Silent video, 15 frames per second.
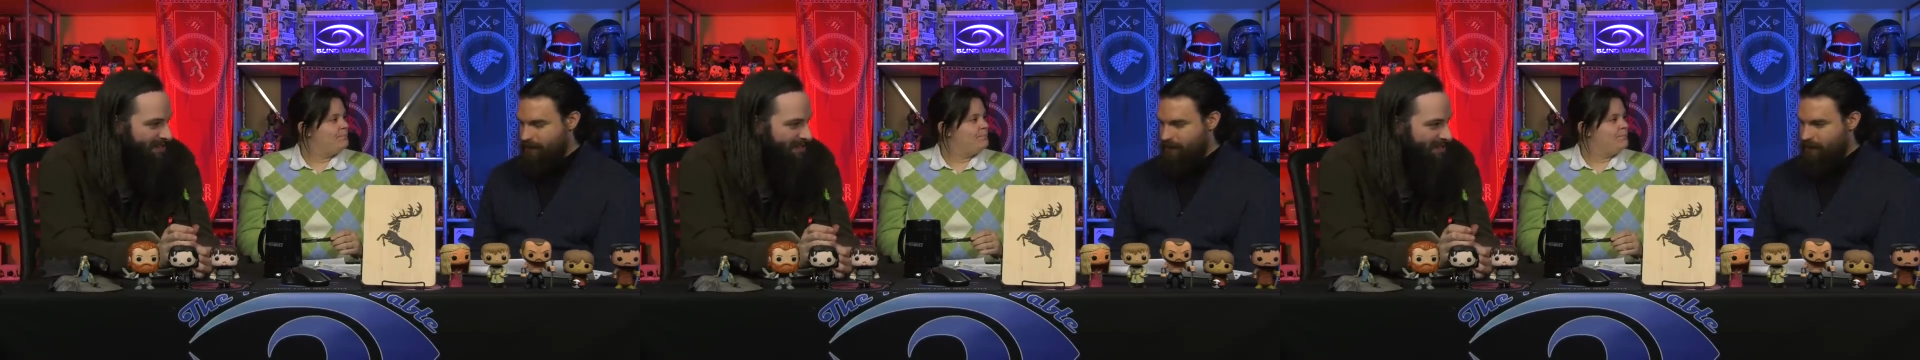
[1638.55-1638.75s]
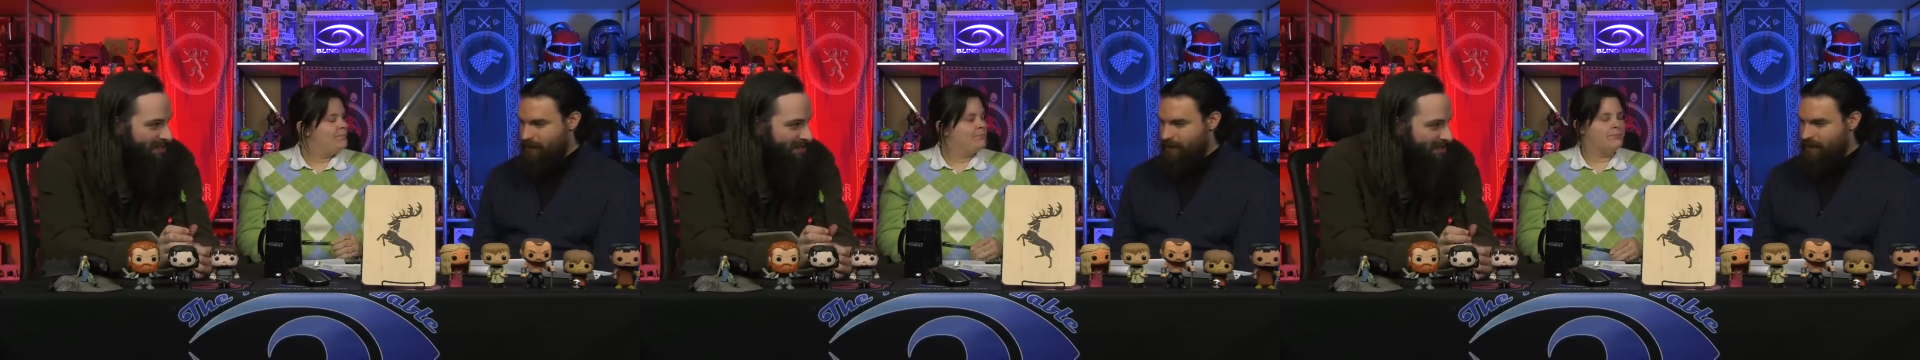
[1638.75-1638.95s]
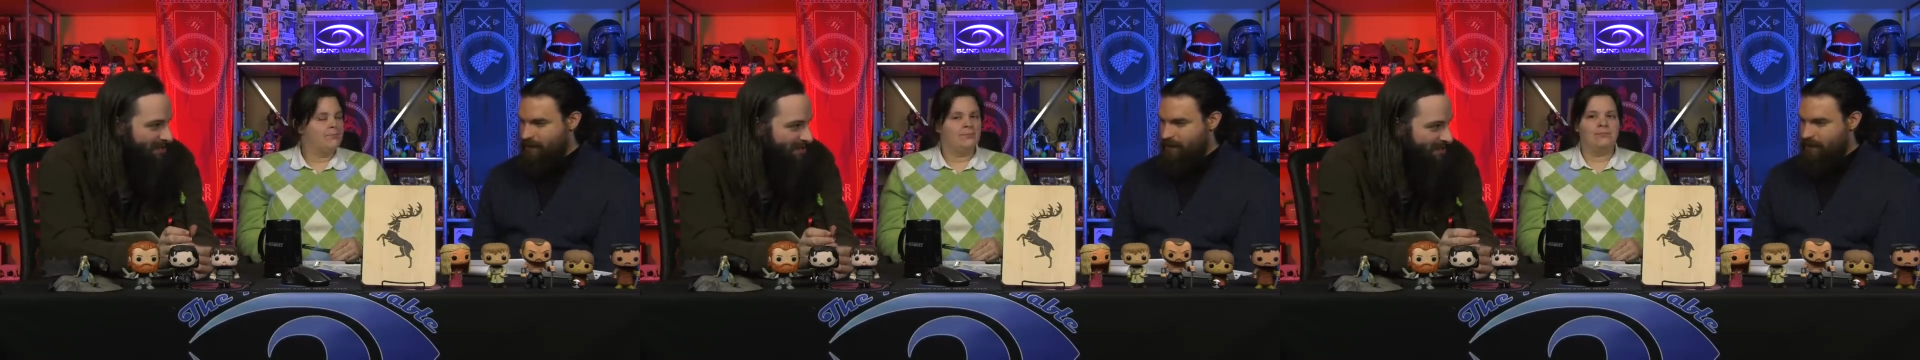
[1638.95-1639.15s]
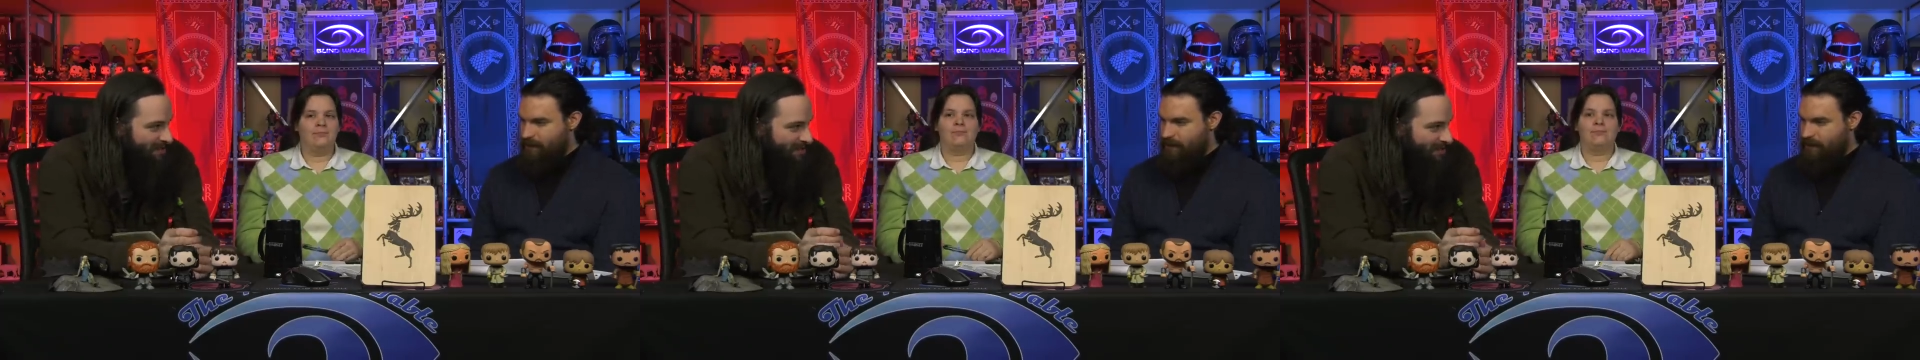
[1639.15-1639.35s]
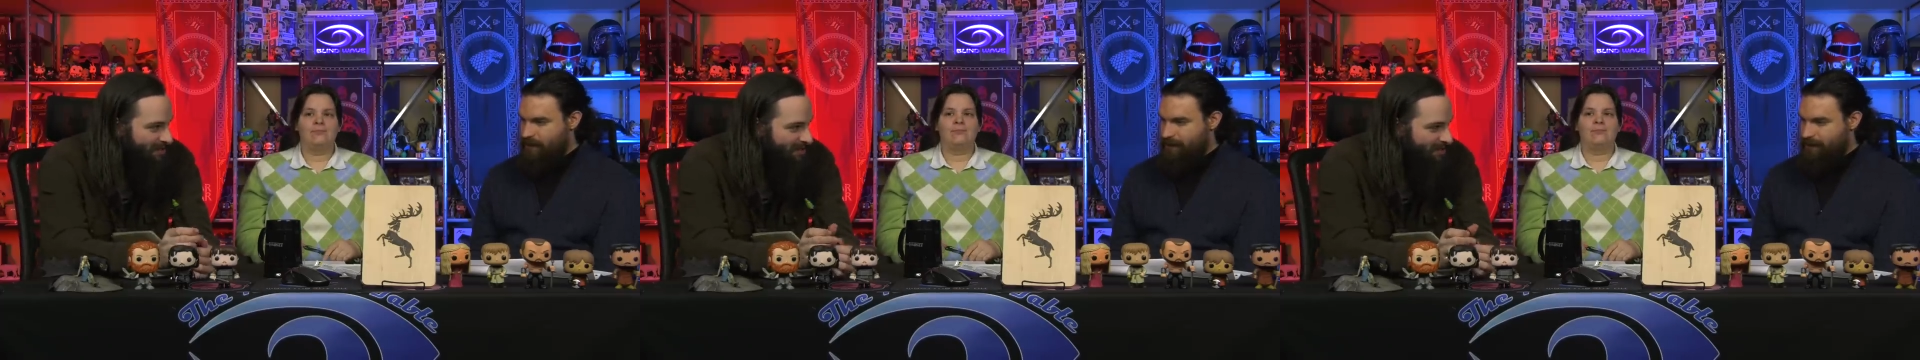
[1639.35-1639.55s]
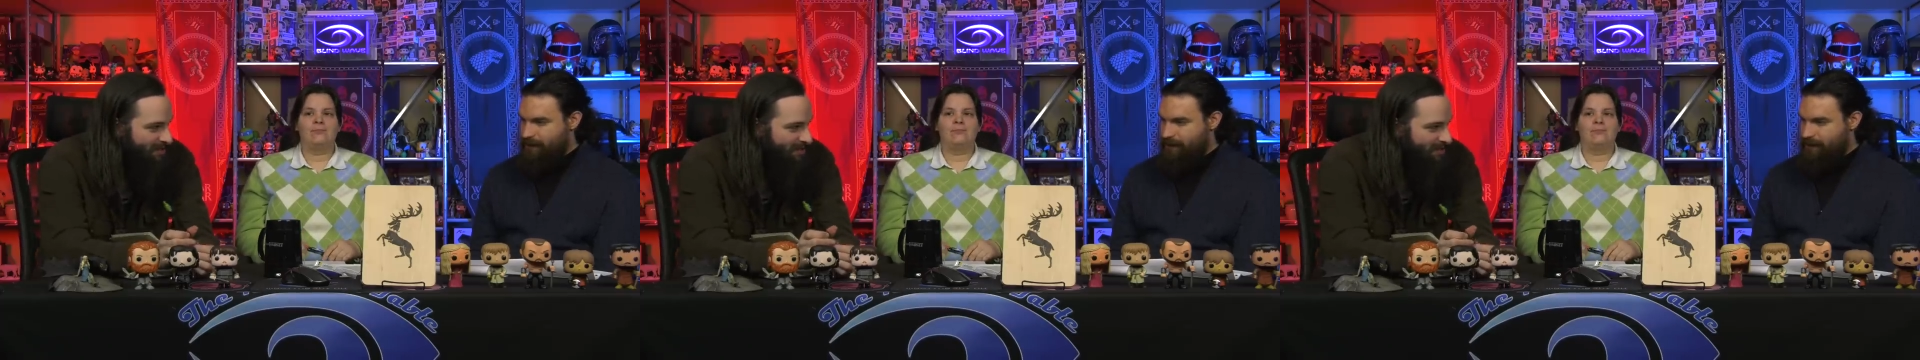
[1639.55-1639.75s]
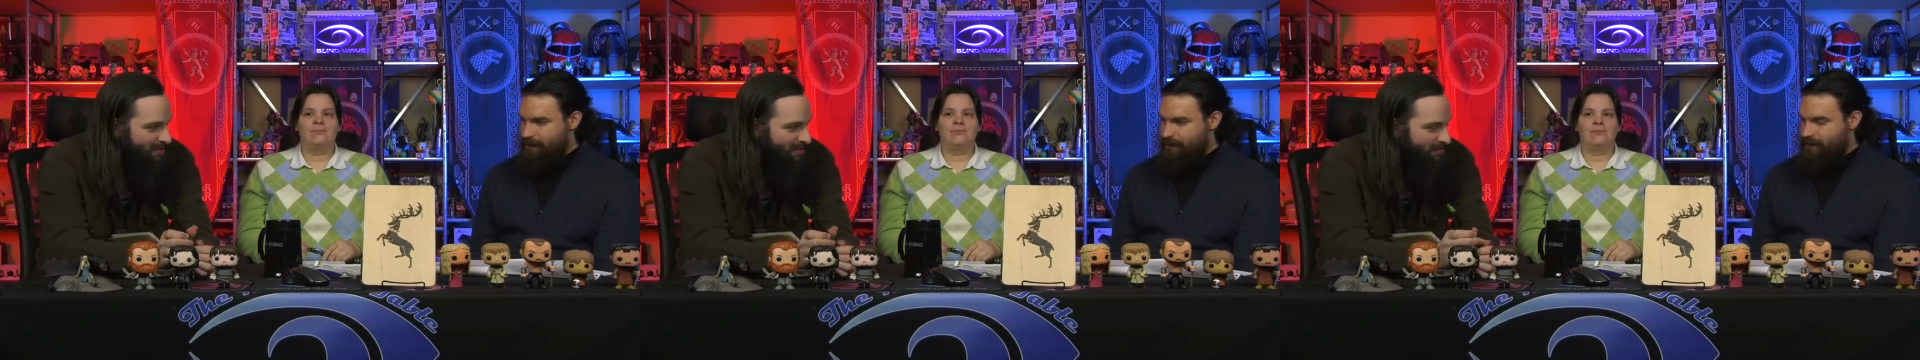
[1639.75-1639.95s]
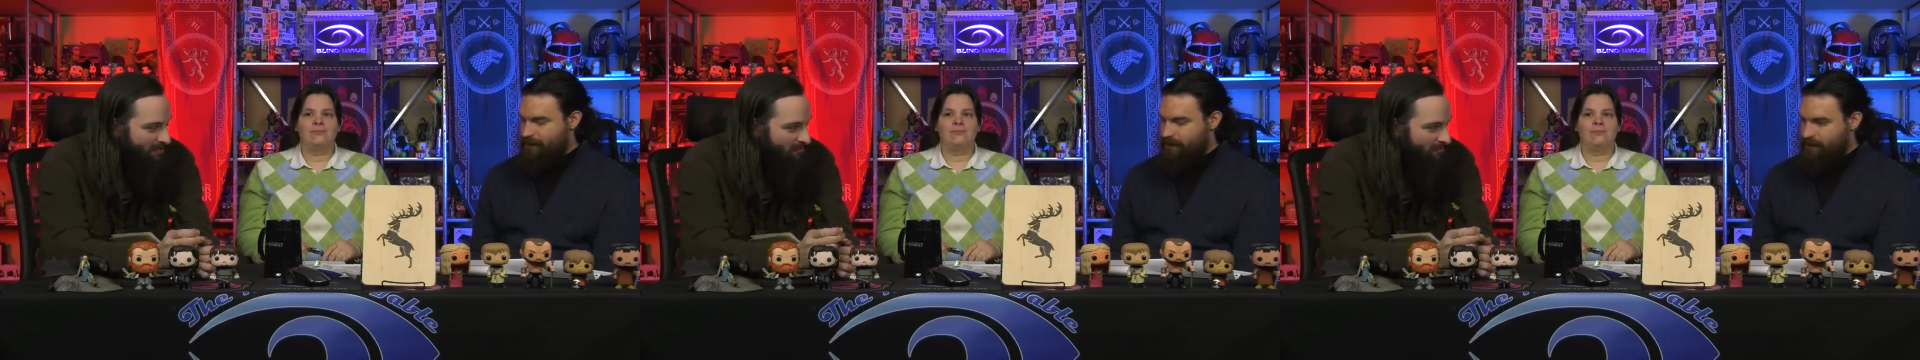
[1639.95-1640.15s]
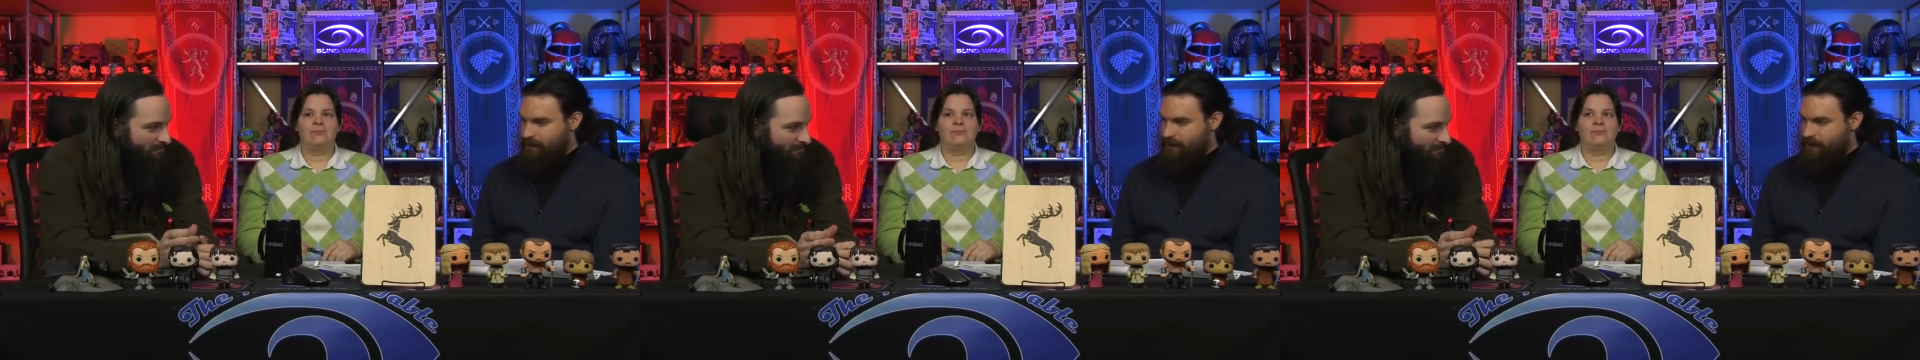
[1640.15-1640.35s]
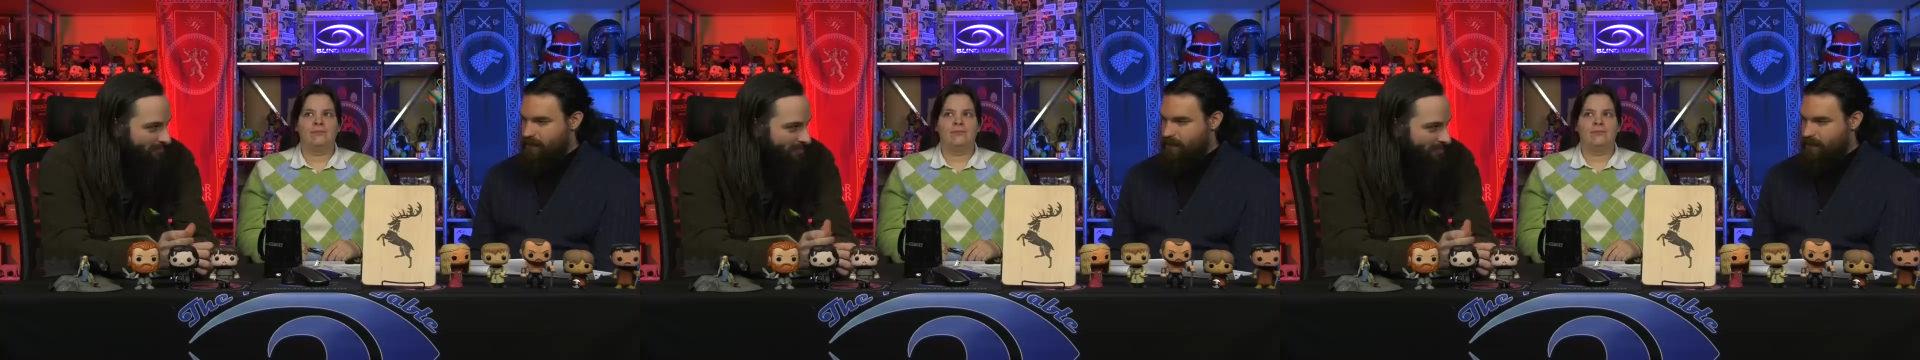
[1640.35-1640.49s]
(silence)